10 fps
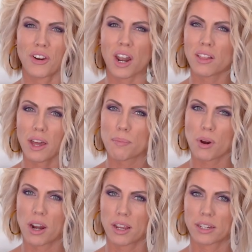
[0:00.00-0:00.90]
Not a lot of
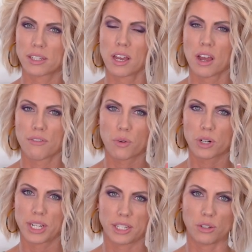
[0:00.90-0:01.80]
product
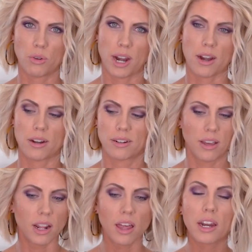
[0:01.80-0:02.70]
for day two hair.
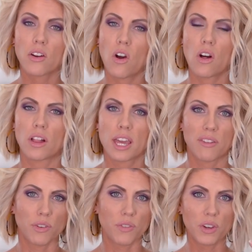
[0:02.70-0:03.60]
Not a lot at all.
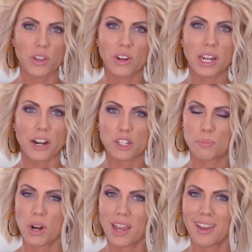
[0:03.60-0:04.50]
If you feel you need
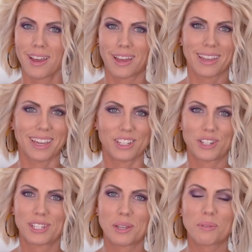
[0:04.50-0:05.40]
hairspray, get
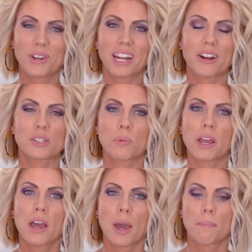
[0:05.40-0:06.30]
you some good
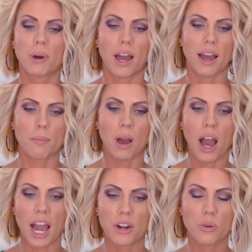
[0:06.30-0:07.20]
hairspray. But um,
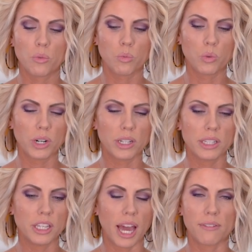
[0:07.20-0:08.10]
I don't
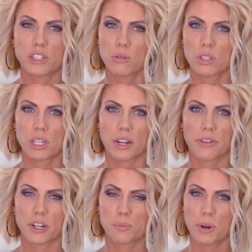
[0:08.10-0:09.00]
really have to use a ton of
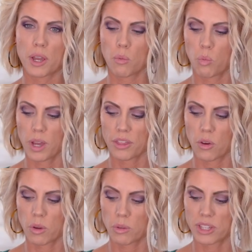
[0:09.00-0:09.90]
hairspray with
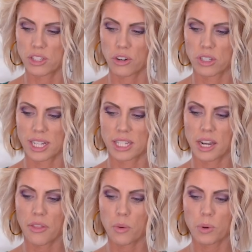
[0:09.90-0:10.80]
going with these curls. That's
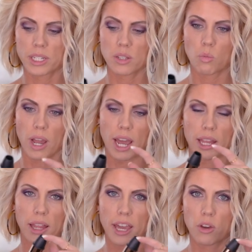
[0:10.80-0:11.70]
another reason why I
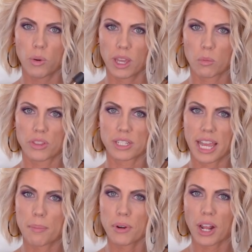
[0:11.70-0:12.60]
like going in with the
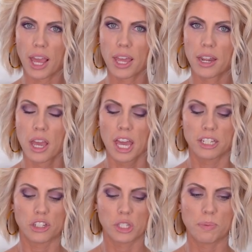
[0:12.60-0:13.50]
tapered end,
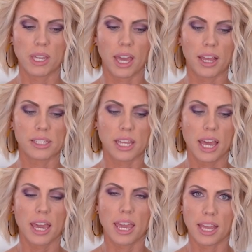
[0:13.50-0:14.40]
just because
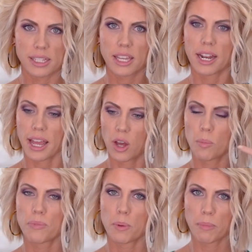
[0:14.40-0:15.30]
it's gonna
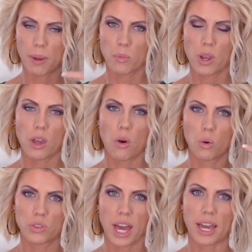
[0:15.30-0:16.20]
help the memory
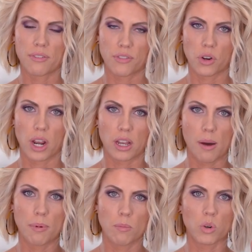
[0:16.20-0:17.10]
hold that for a
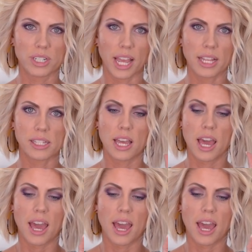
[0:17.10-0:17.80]
couple more days.